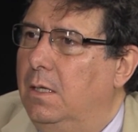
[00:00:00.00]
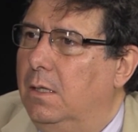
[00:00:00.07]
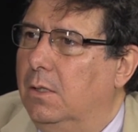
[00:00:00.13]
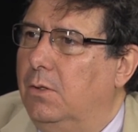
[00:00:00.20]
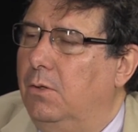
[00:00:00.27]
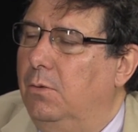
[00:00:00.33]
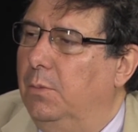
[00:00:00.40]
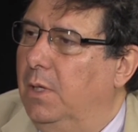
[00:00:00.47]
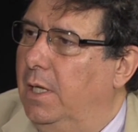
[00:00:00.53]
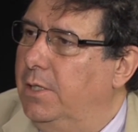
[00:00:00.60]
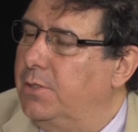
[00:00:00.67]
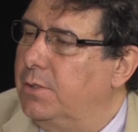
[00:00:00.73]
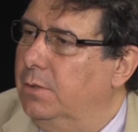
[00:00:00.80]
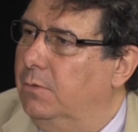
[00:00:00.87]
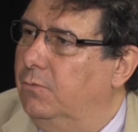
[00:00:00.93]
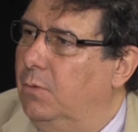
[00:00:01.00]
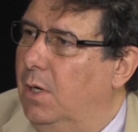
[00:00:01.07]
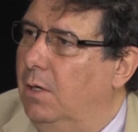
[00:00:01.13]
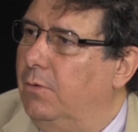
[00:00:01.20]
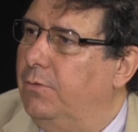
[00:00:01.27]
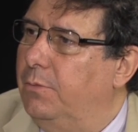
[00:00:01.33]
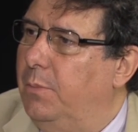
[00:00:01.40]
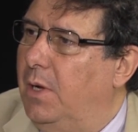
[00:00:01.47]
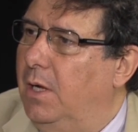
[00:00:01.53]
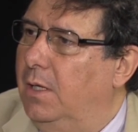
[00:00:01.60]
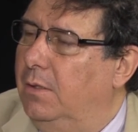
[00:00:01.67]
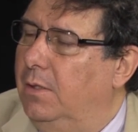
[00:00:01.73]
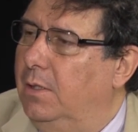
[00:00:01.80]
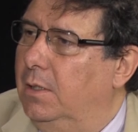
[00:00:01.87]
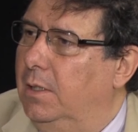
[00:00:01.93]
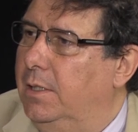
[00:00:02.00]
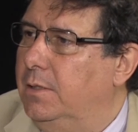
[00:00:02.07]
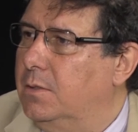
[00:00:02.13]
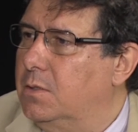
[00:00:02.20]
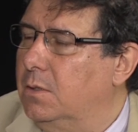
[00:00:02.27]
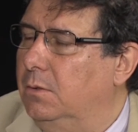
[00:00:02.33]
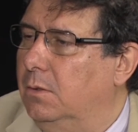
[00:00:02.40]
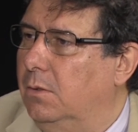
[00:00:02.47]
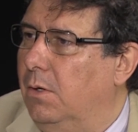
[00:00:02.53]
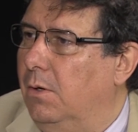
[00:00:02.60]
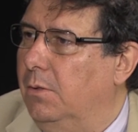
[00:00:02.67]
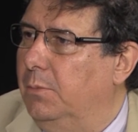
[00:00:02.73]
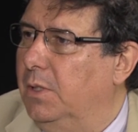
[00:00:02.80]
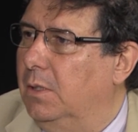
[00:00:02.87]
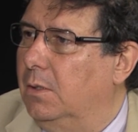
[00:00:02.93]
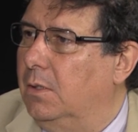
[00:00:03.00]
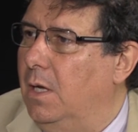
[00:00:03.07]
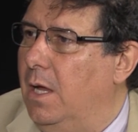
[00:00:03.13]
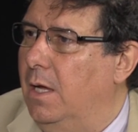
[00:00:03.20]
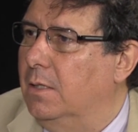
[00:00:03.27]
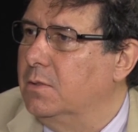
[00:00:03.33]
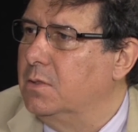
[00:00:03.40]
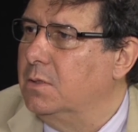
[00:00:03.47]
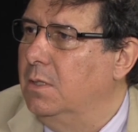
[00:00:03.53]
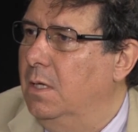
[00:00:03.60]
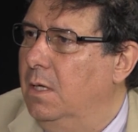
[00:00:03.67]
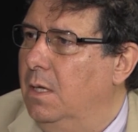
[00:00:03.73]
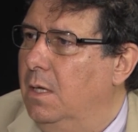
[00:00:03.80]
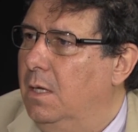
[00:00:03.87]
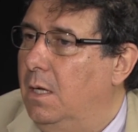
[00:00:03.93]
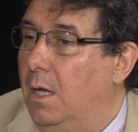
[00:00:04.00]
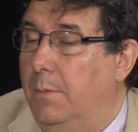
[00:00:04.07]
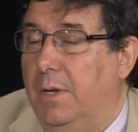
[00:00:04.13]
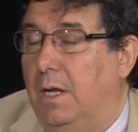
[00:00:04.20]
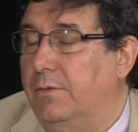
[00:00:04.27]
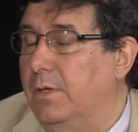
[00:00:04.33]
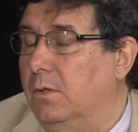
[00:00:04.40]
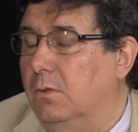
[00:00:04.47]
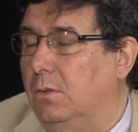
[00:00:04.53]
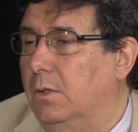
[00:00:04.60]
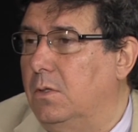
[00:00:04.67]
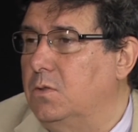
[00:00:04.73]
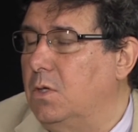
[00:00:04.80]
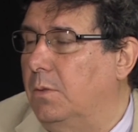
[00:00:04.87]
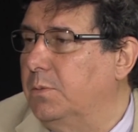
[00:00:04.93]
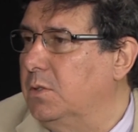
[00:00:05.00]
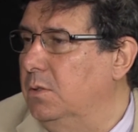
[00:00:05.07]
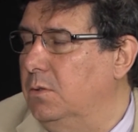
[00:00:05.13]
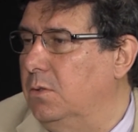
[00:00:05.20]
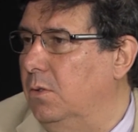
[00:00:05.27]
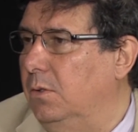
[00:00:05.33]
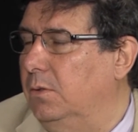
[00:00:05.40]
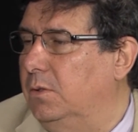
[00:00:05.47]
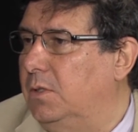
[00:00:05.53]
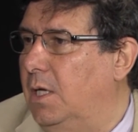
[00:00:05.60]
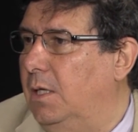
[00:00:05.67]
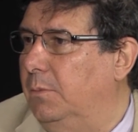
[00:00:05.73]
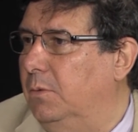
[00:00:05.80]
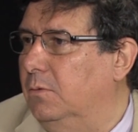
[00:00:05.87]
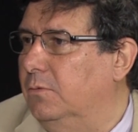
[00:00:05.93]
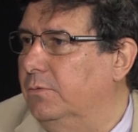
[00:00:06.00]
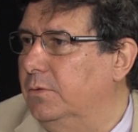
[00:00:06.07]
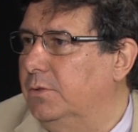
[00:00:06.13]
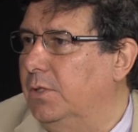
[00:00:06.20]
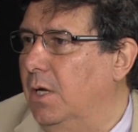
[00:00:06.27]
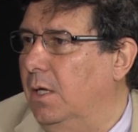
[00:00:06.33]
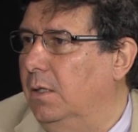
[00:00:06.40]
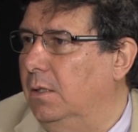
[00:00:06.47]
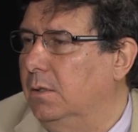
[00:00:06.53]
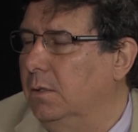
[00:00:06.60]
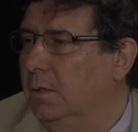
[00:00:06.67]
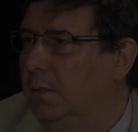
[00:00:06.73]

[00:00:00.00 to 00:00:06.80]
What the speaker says: accumulation of wealth by the elites and the growing middle class. I mean, I think all those options are on the table for China.